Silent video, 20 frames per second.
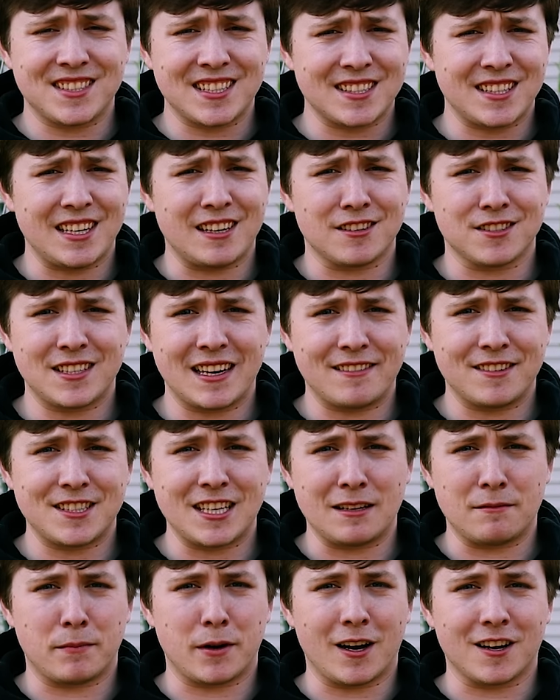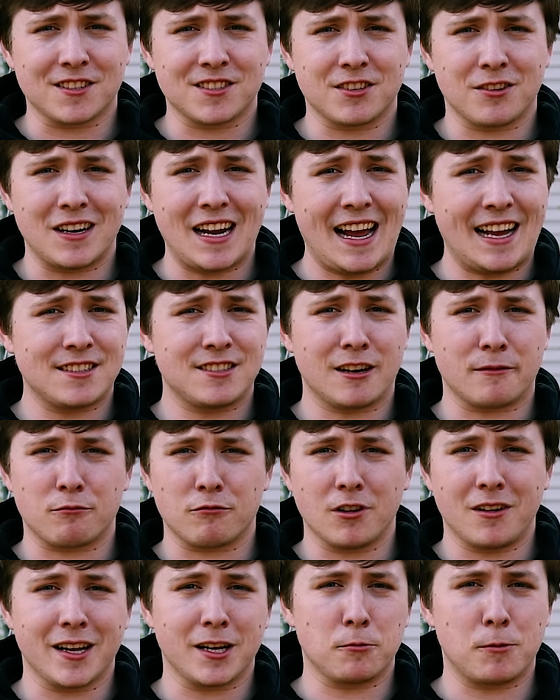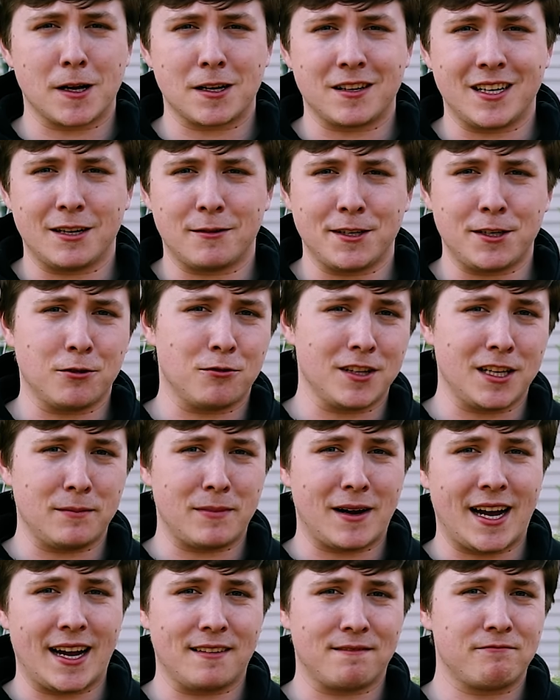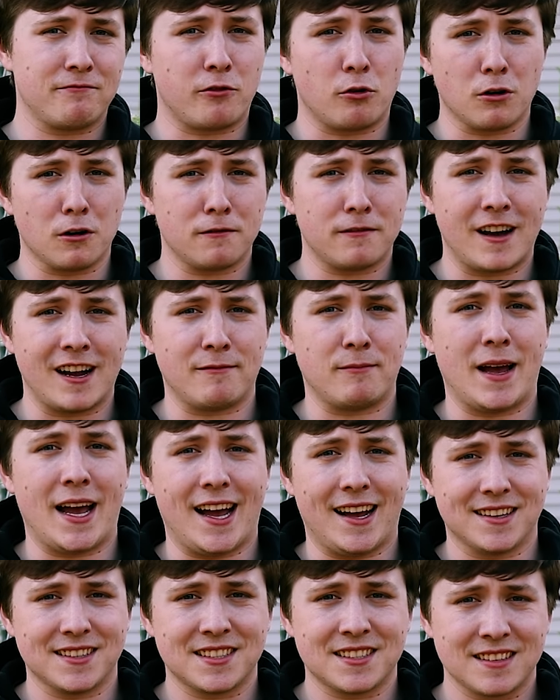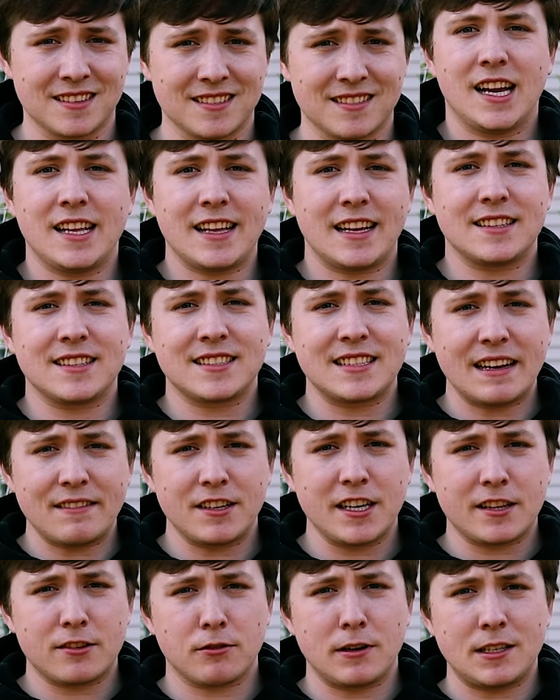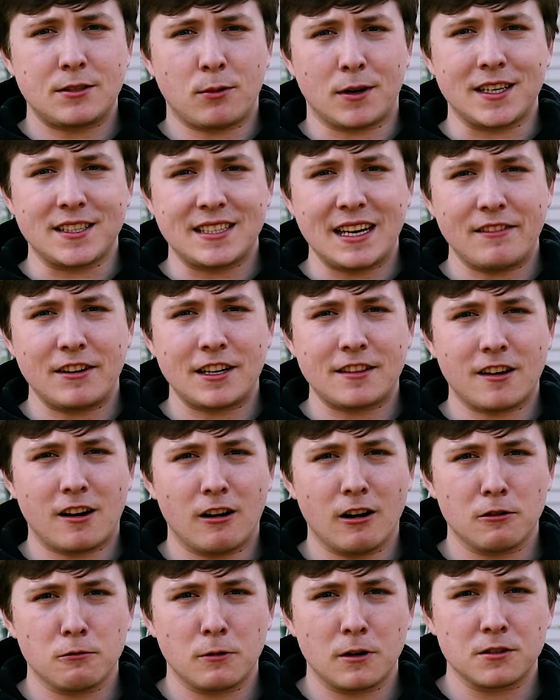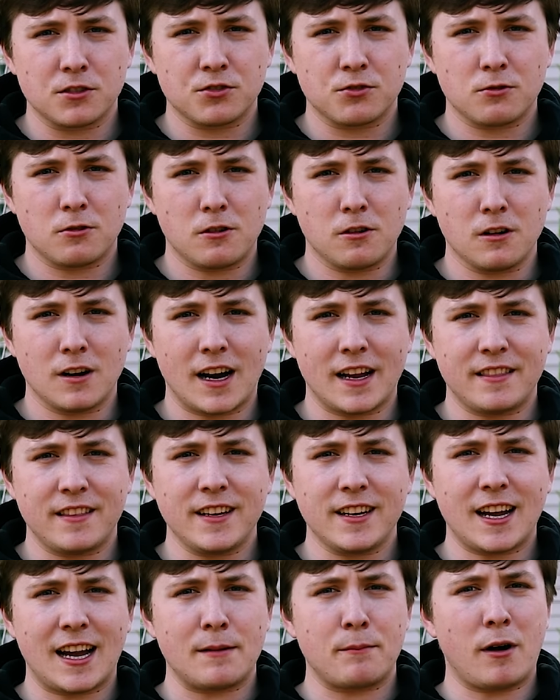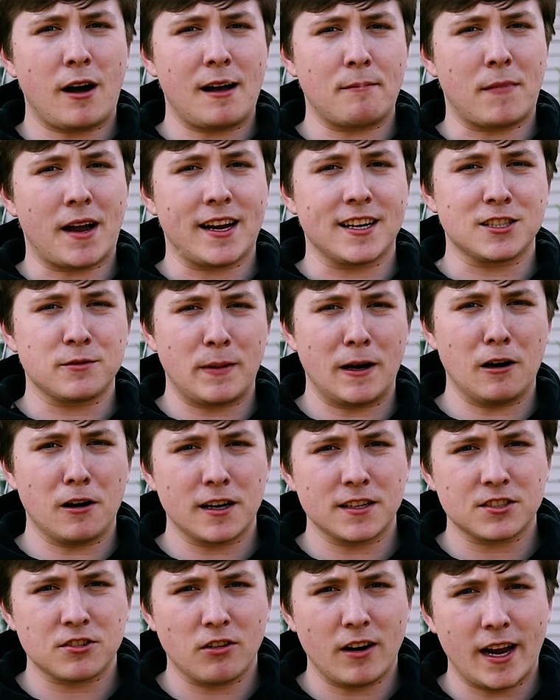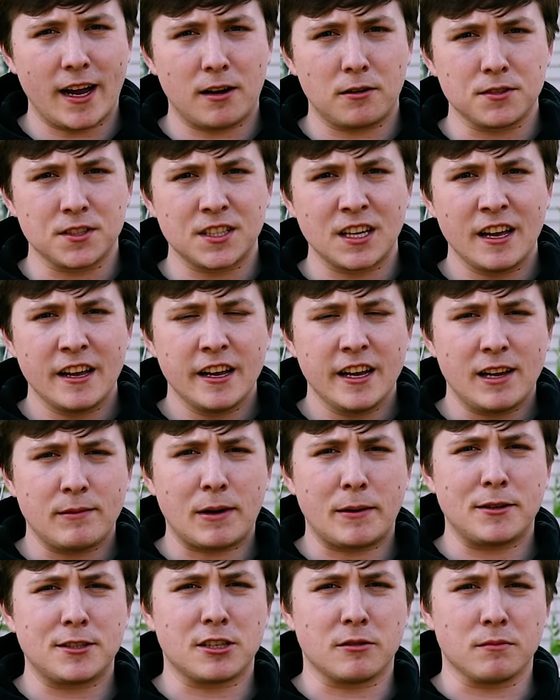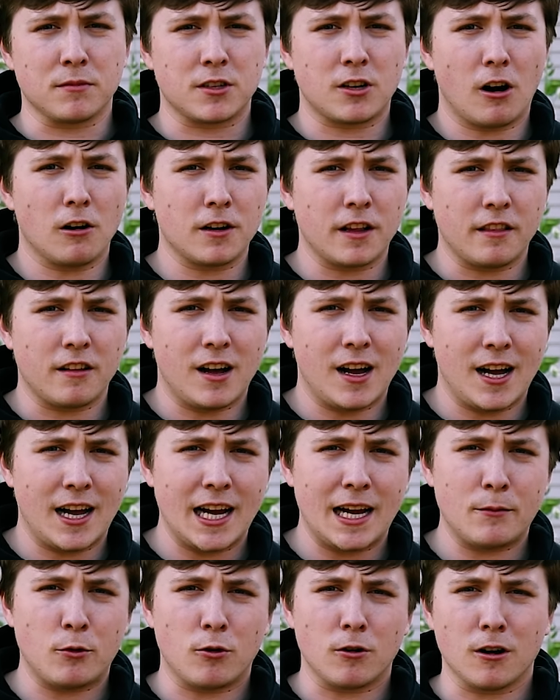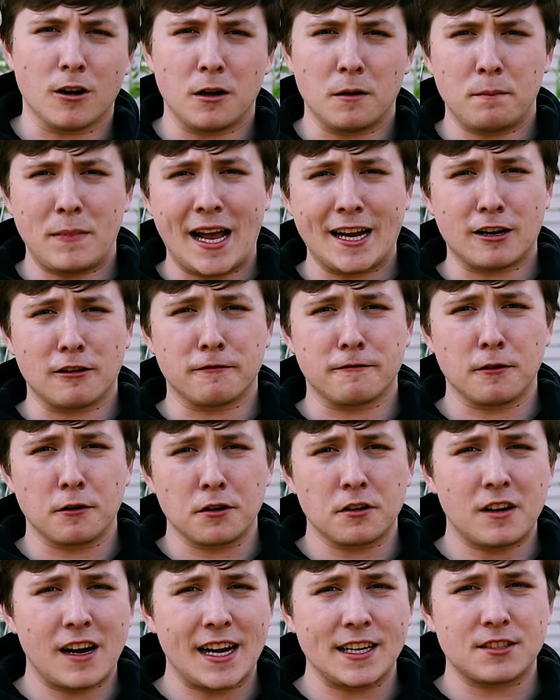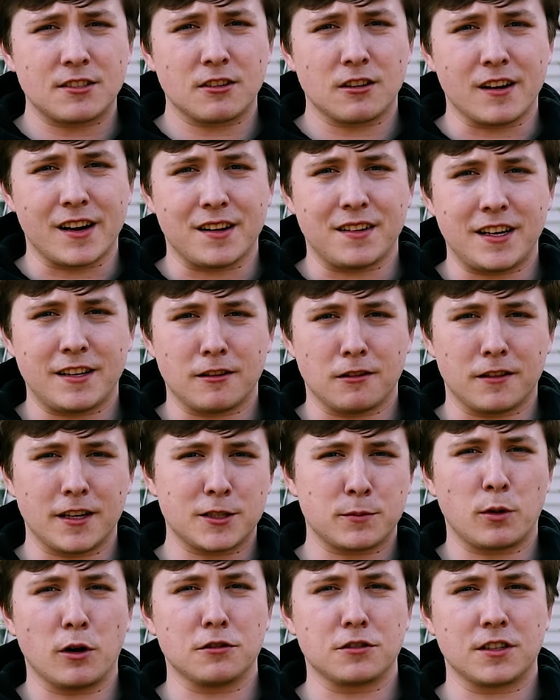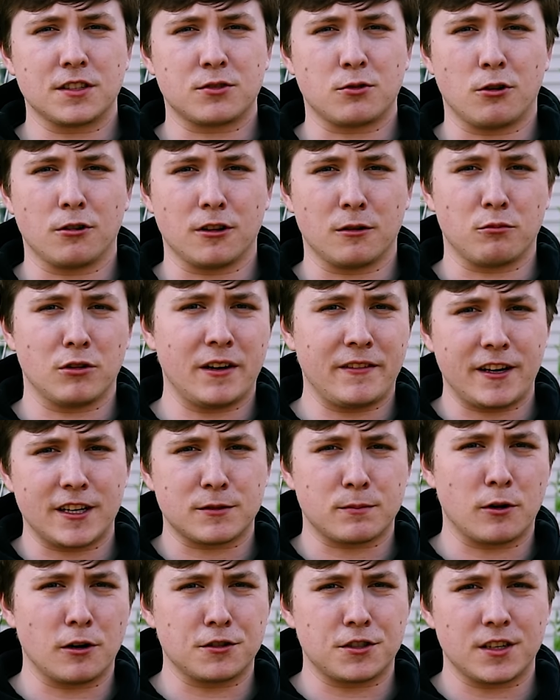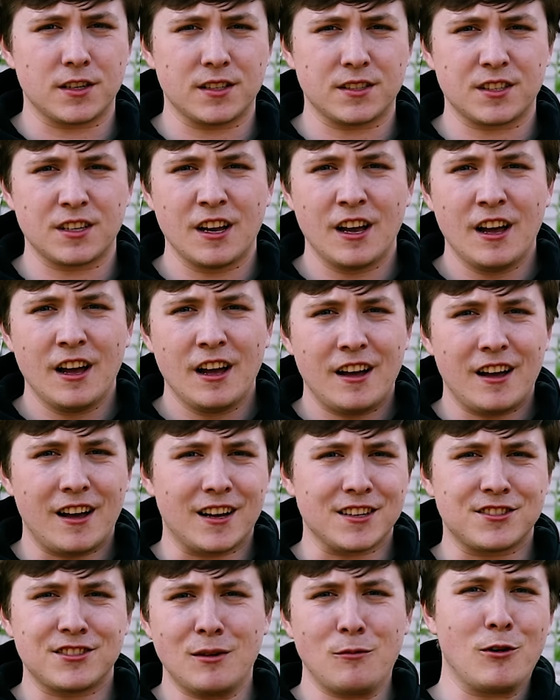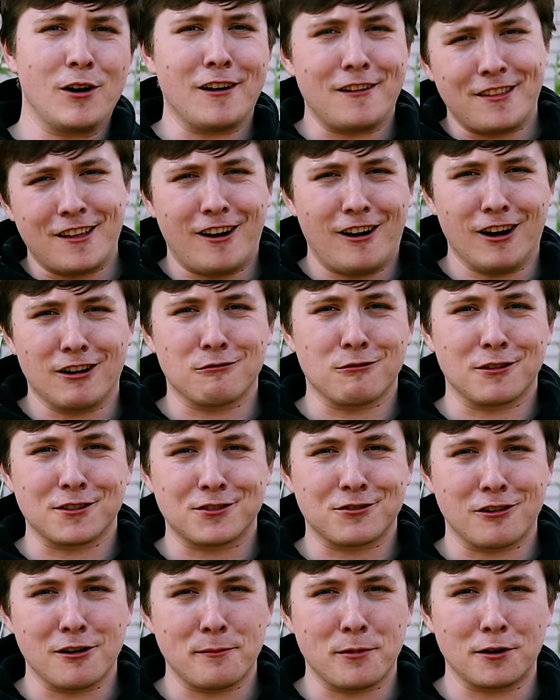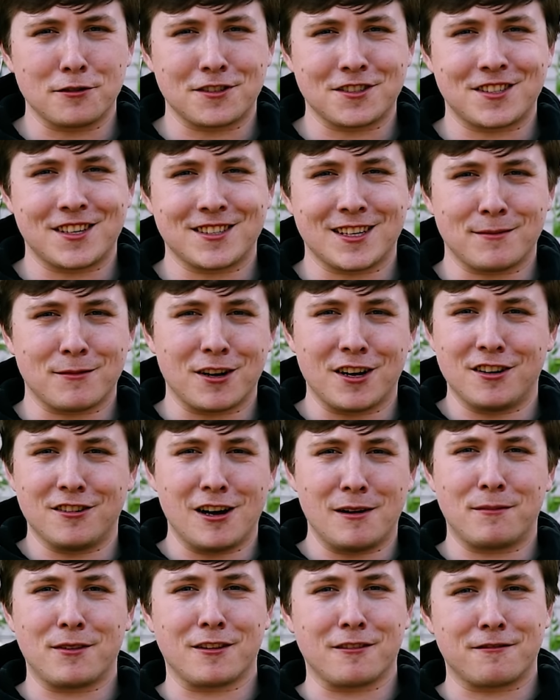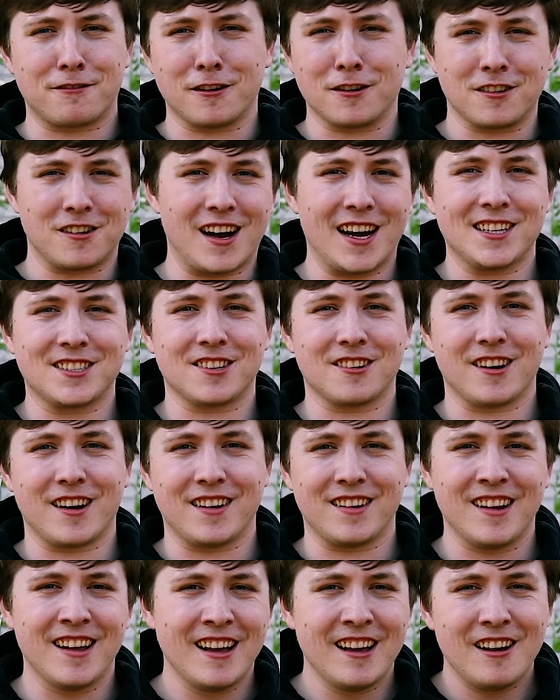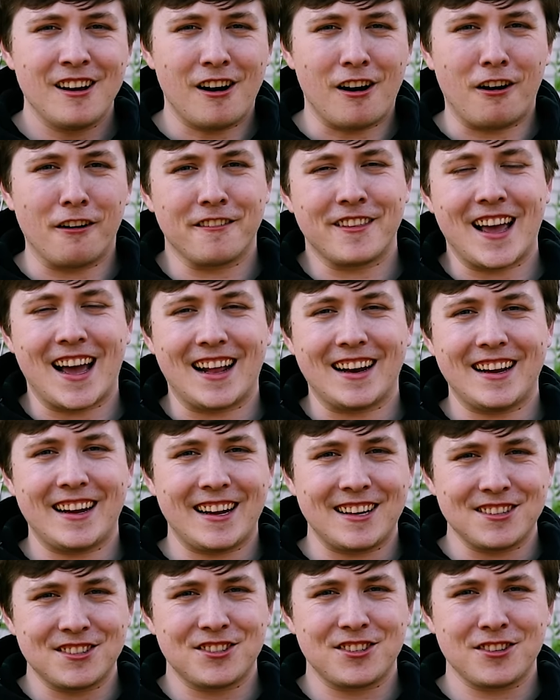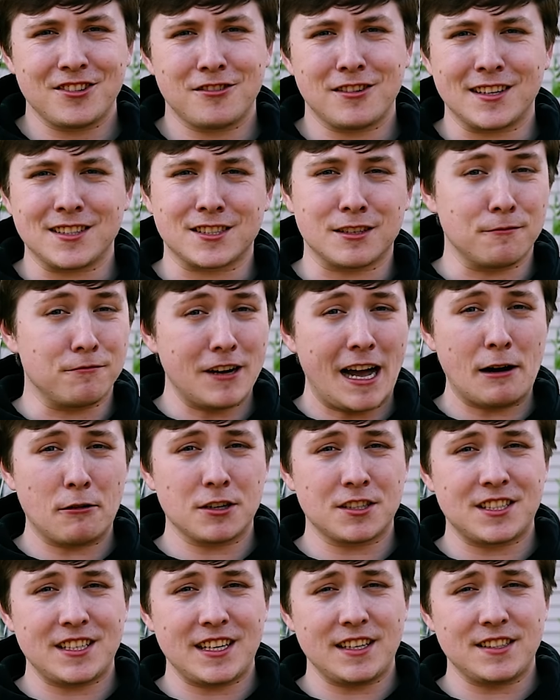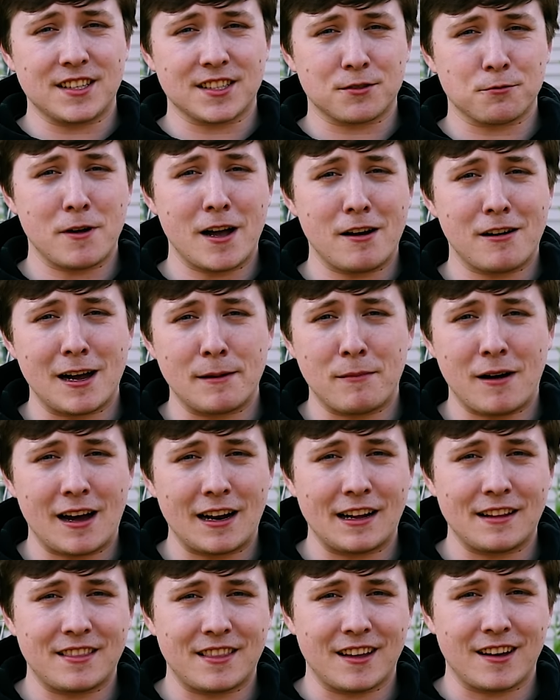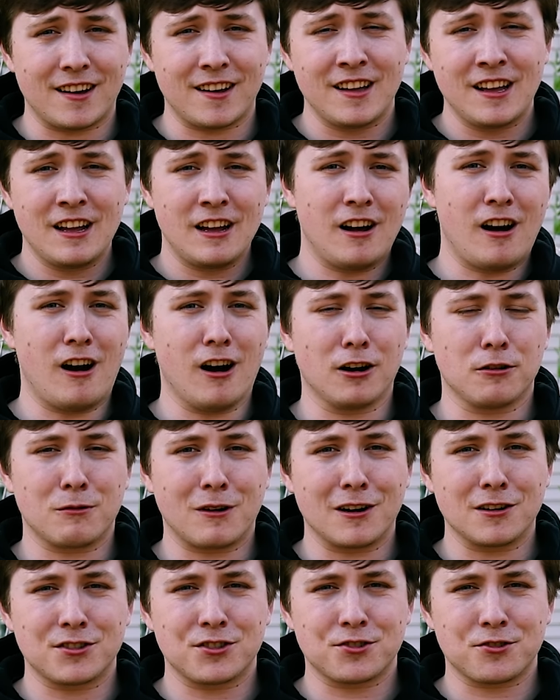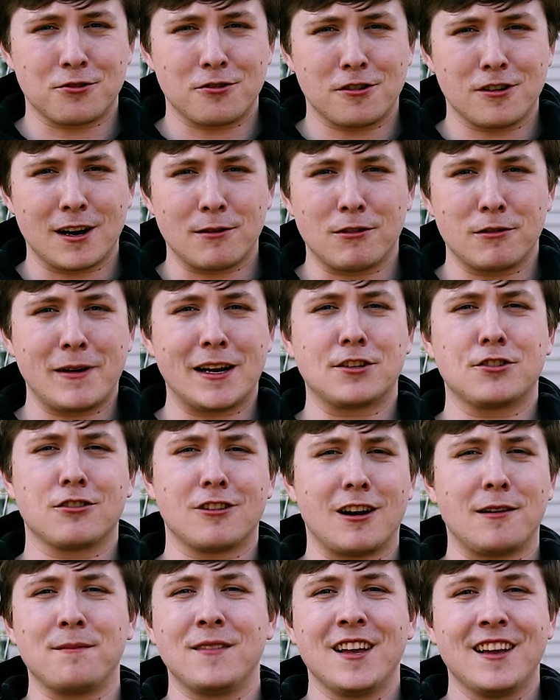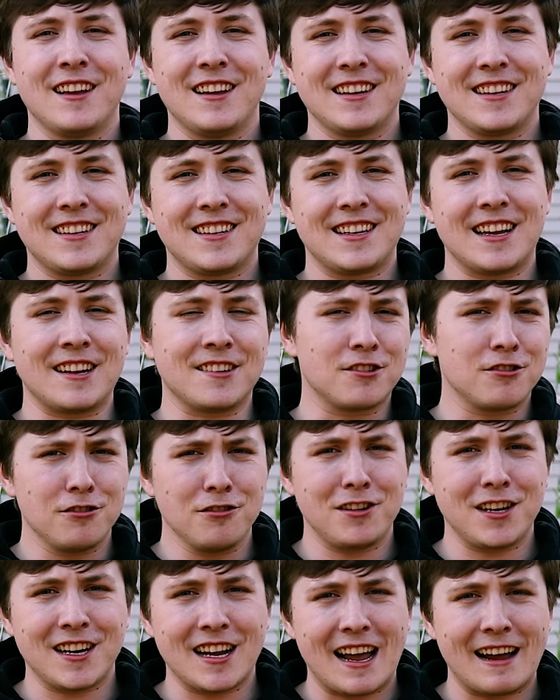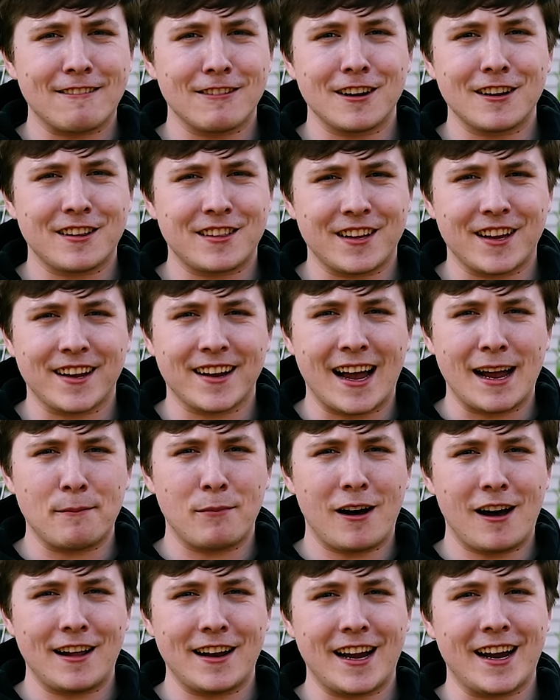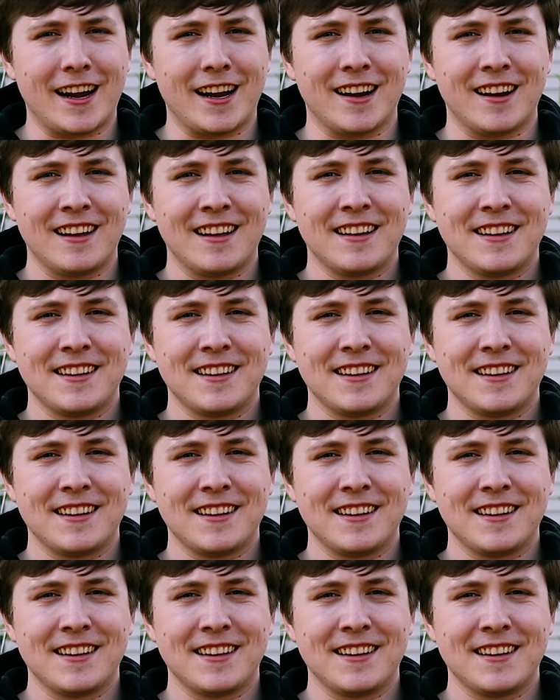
16 or 17 bucks, so it adds up really quickly when you only buy 4 or 5 bags. And then $73.27 at the hardware store. I think I bought my asparagus crowns, maybe some garden lime, or a bag of fertilizer in either this purchase or the previous purchase. Somewhere in the hardware store purchases, I'm gonna lump the fertilizer and all of that into, and some flower seeds as well I bought at the hardware store. I wanna make sure I'm including everything. I bought a,